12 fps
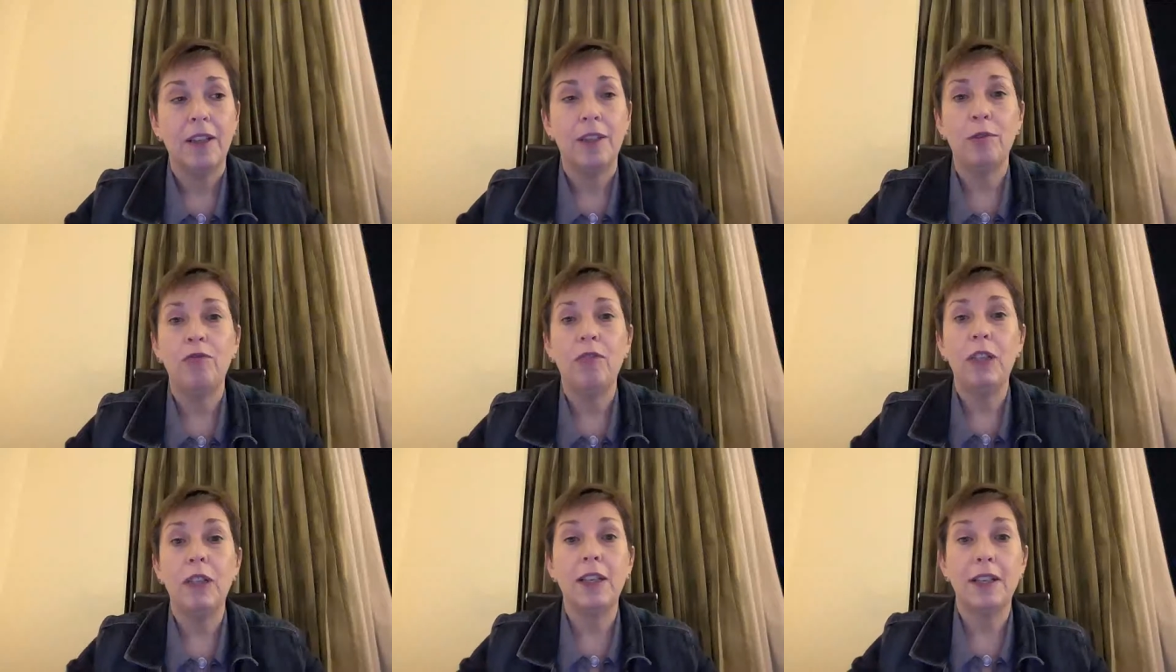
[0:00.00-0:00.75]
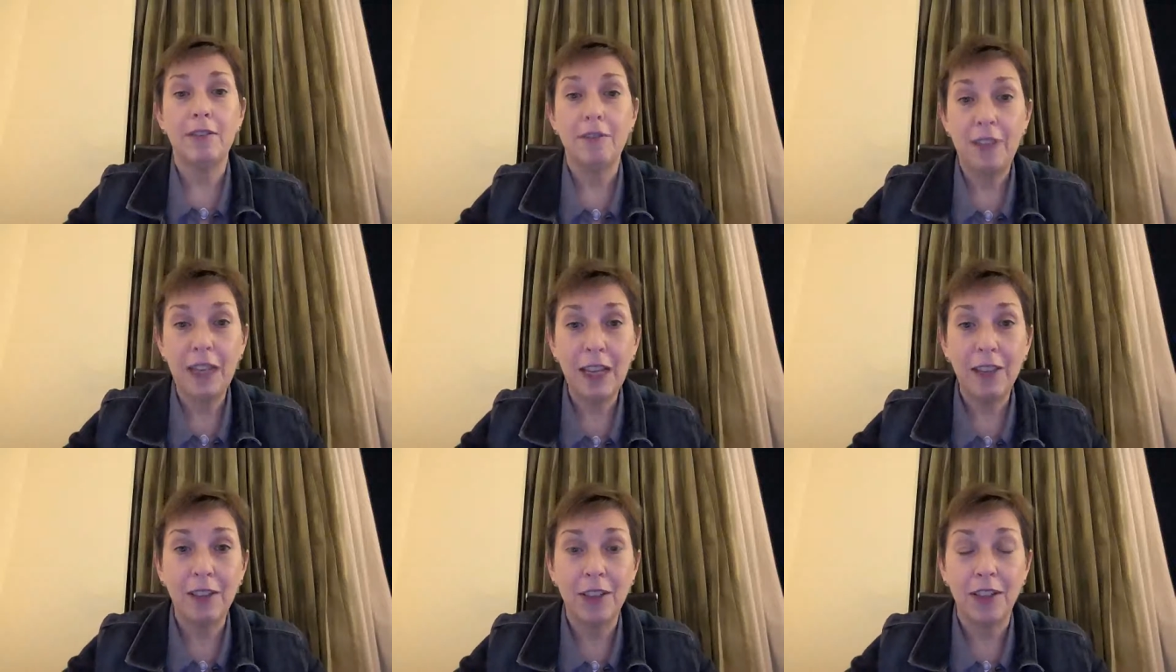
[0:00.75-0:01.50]
you feel like a
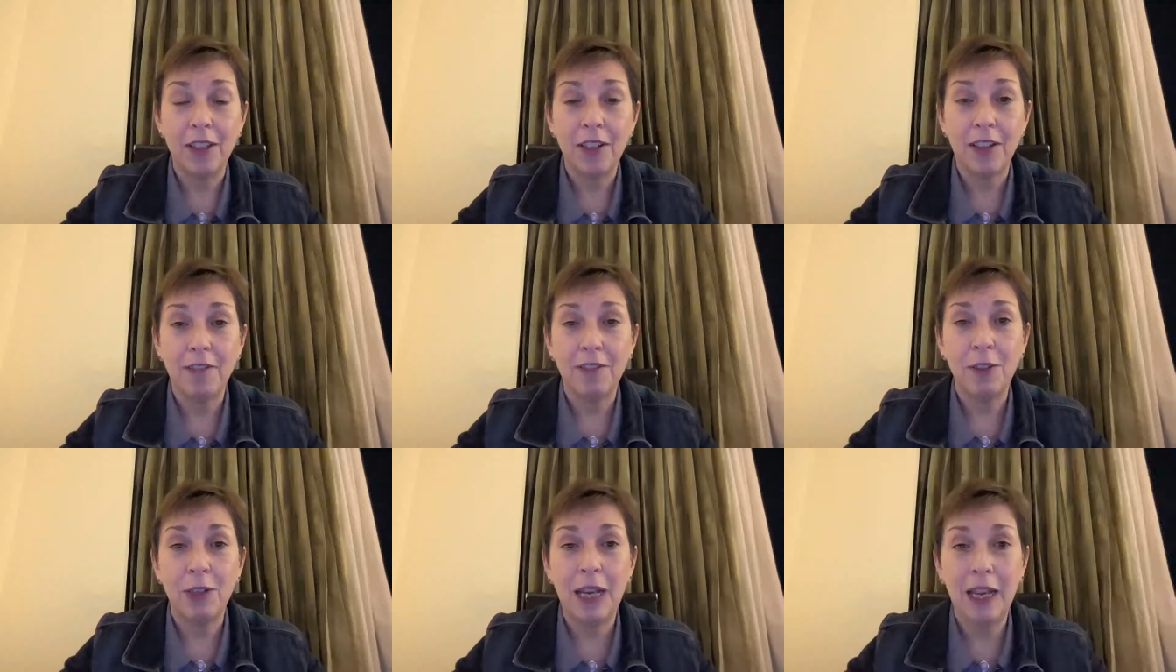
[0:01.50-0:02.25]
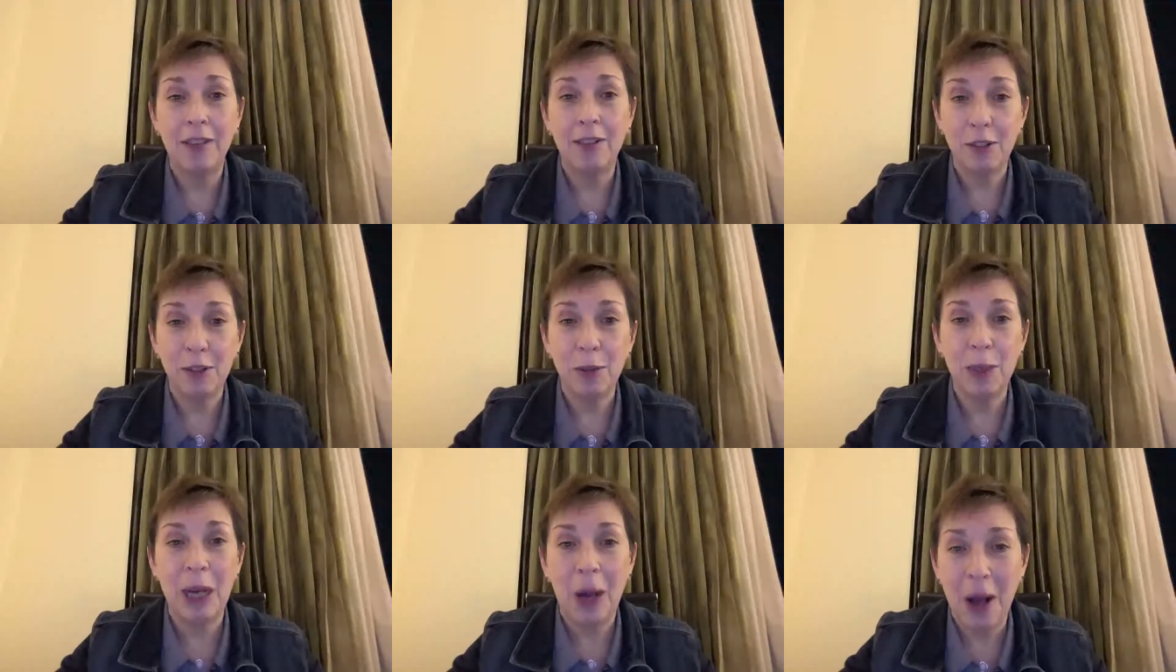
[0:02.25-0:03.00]
failure if you can't
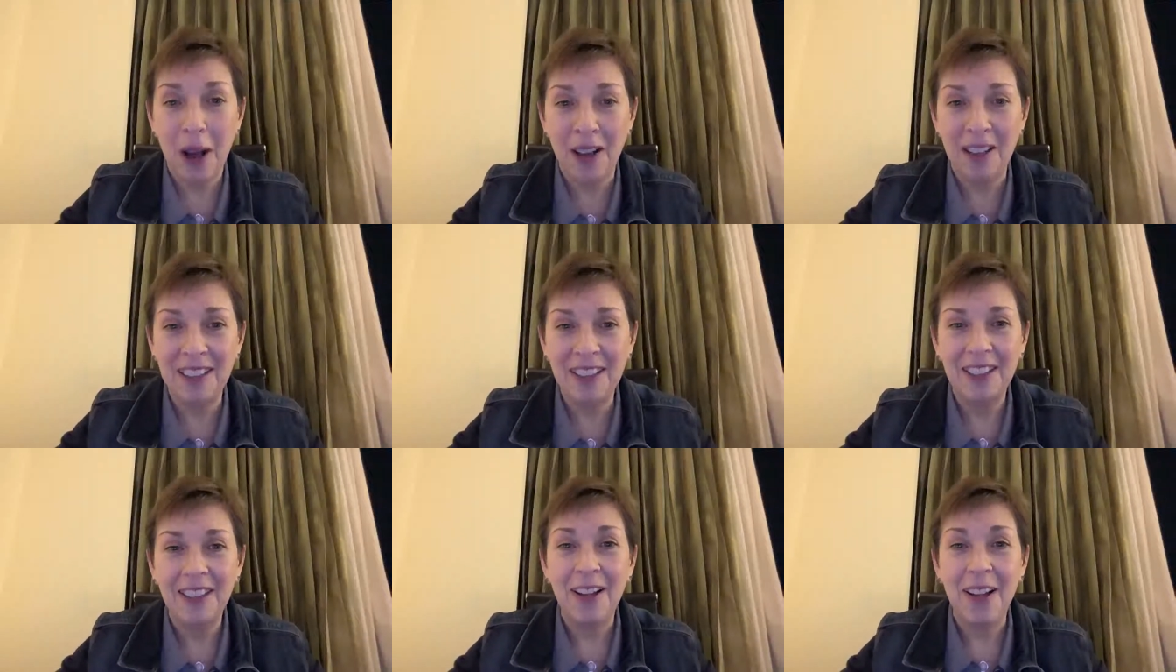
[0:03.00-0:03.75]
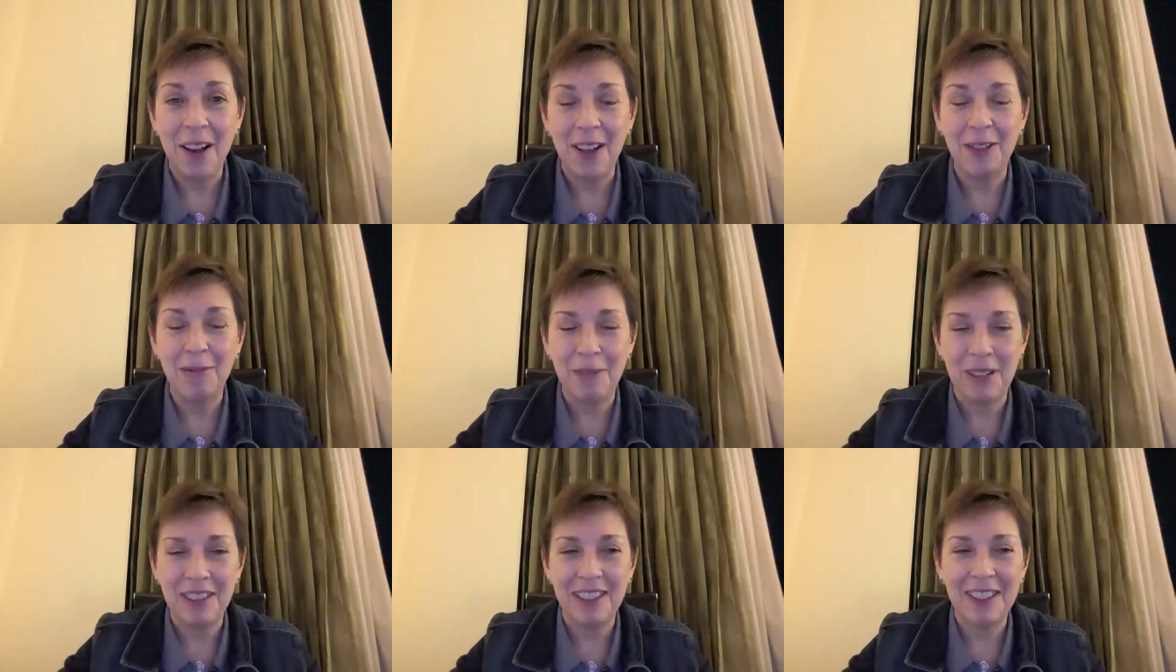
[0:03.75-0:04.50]
do it all all at
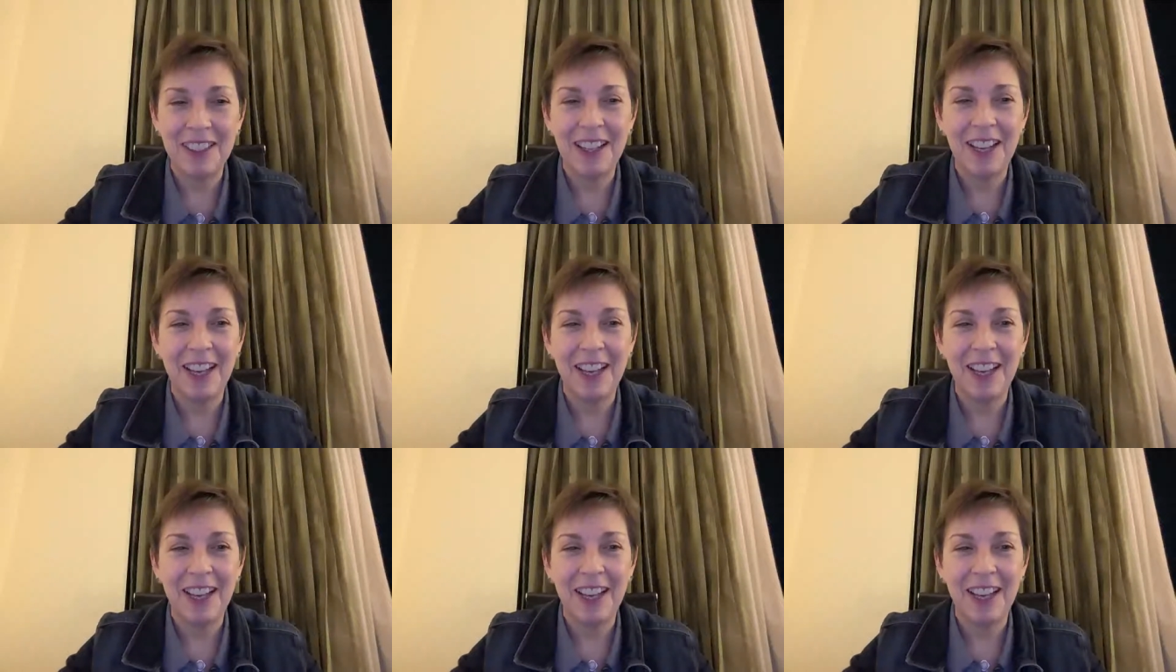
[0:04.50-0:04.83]
once.